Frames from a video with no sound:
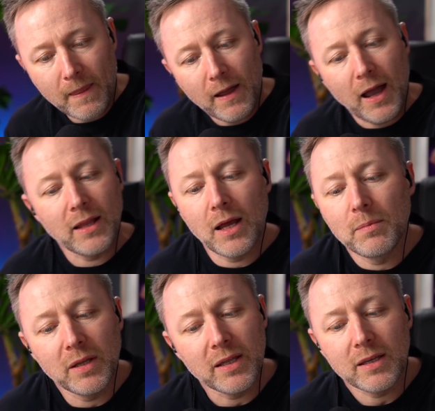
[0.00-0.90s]
And I'm
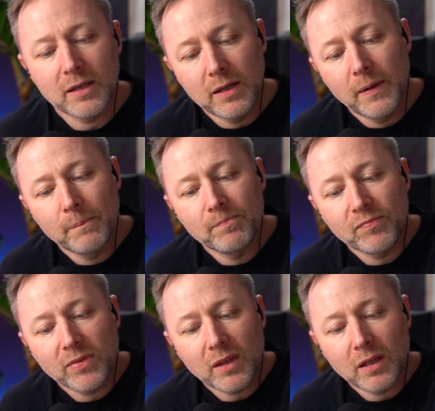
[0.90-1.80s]
like,
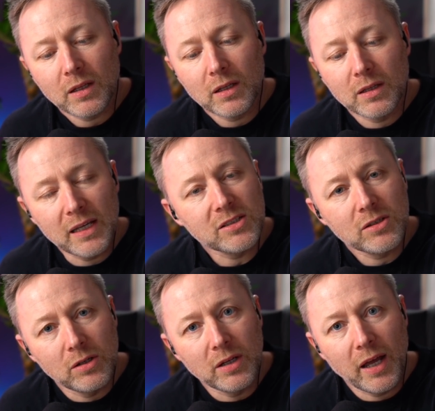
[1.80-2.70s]
this
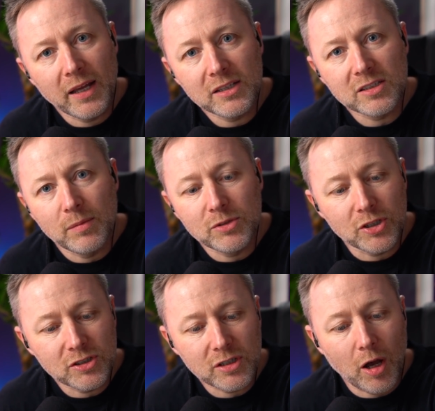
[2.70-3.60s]
cunt thinks I'm
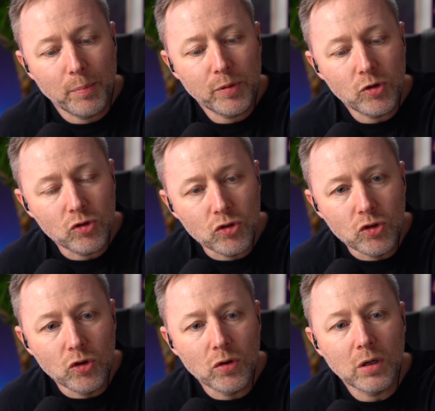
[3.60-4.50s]
just a
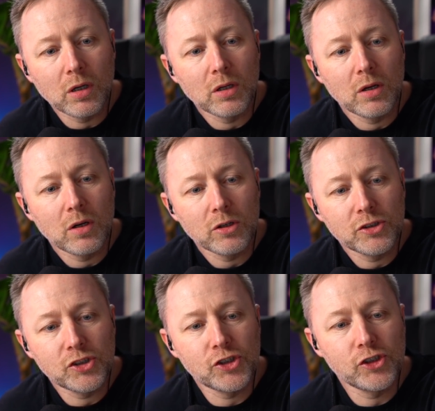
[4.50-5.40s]
pure,
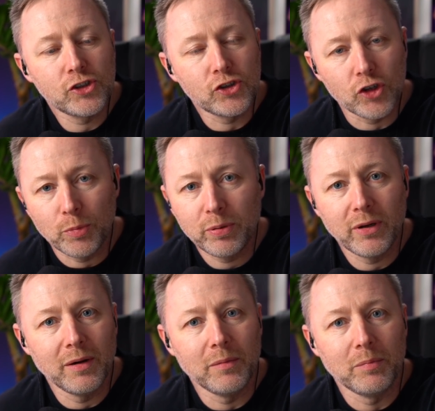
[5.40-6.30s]

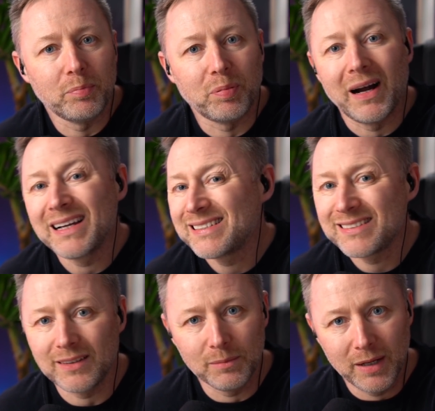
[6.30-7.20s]
stupid
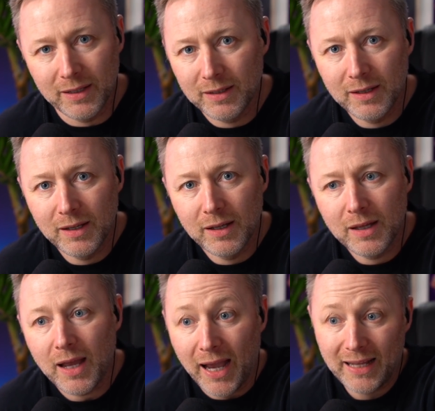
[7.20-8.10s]
bastard, man.
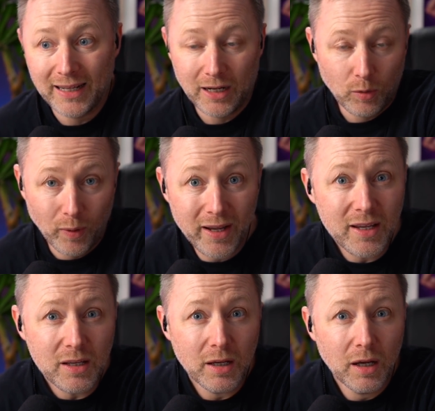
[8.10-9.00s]
And in a
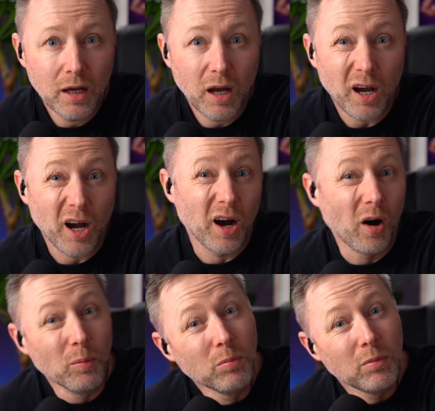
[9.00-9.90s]
way,
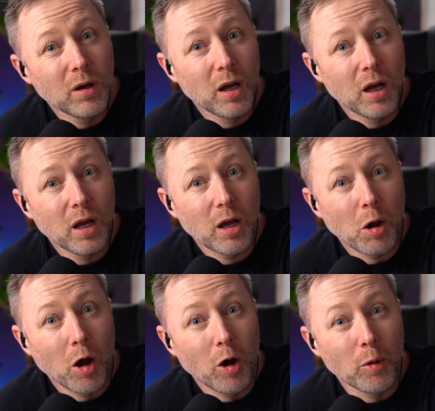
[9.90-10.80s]

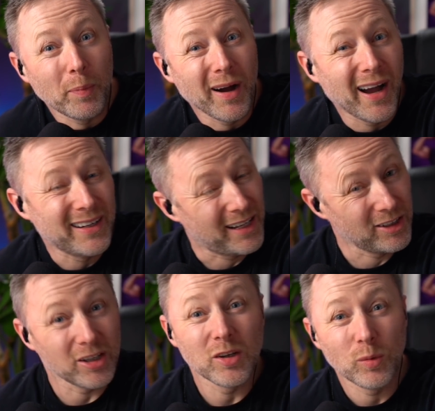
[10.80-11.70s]
but in
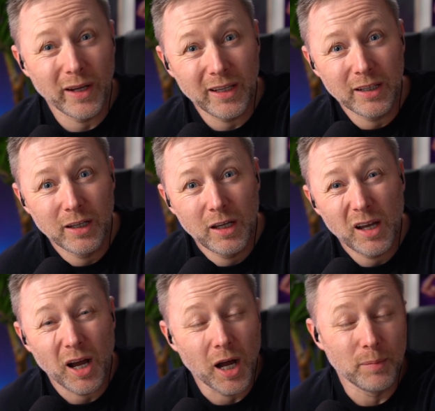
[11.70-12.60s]
another way,
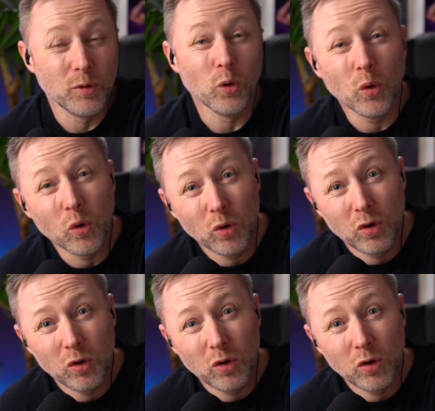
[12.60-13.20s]
I'm no.